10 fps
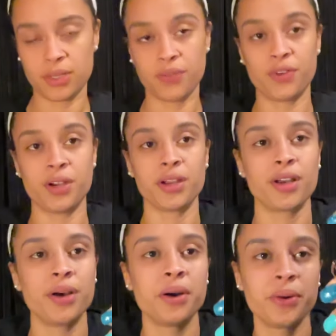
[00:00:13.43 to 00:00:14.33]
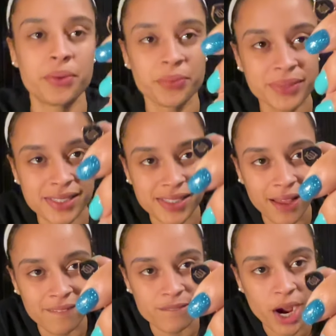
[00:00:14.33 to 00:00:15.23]
Virgo. What's
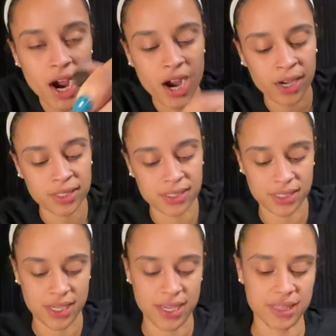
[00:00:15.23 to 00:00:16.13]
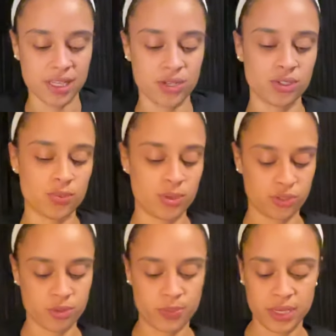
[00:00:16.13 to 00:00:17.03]
up, Virgs? Thank you so much
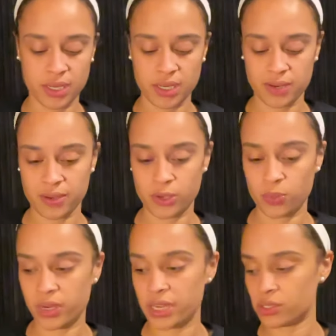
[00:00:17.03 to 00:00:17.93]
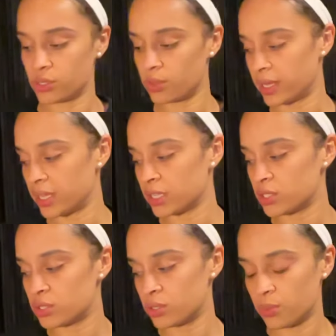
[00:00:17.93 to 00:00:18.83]
for being here. I hope you guys are doing
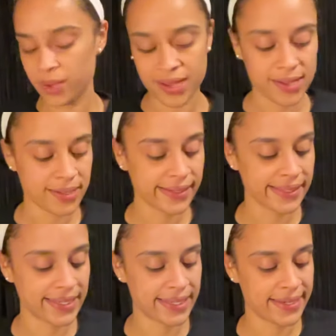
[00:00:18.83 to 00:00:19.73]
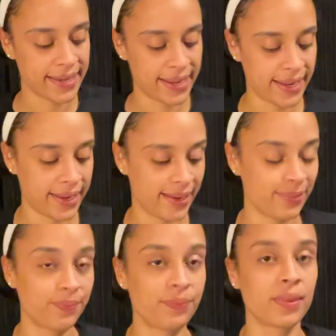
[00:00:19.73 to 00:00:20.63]
swell today.
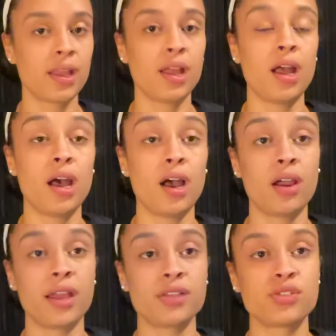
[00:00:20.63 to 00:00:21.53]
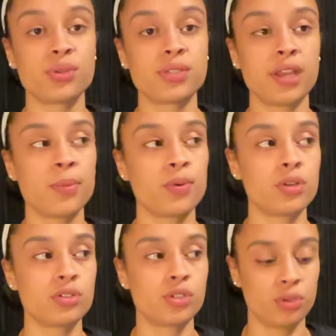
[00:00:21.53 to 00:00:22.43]
Alright, so today I'm
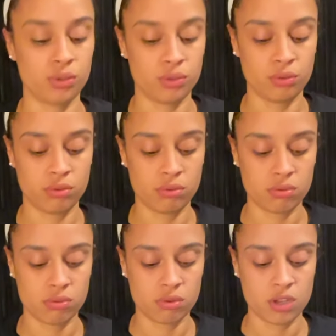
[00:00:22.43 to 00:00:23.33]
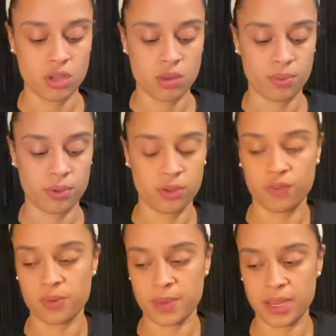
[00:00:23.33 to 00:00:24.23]
going to pull
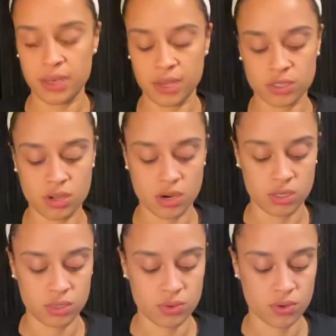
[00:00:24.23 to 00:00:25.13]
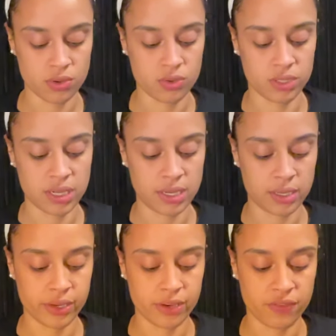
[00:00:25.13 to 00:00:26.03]
from my index cards and oracle deck,
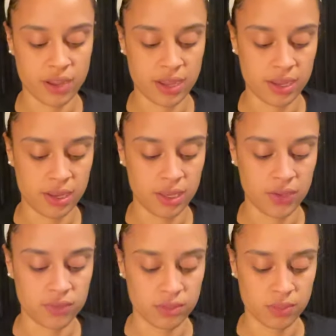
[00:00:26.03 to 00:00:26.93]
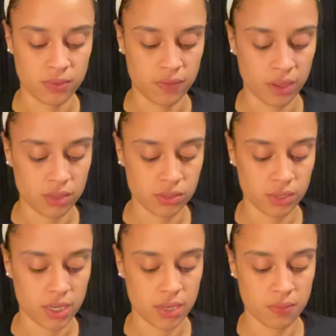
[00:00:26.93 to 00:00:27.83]
clarify, and give you some advice,
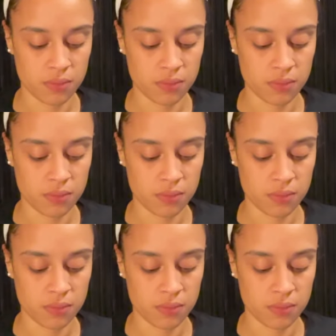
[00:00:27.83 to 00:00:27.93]
okay?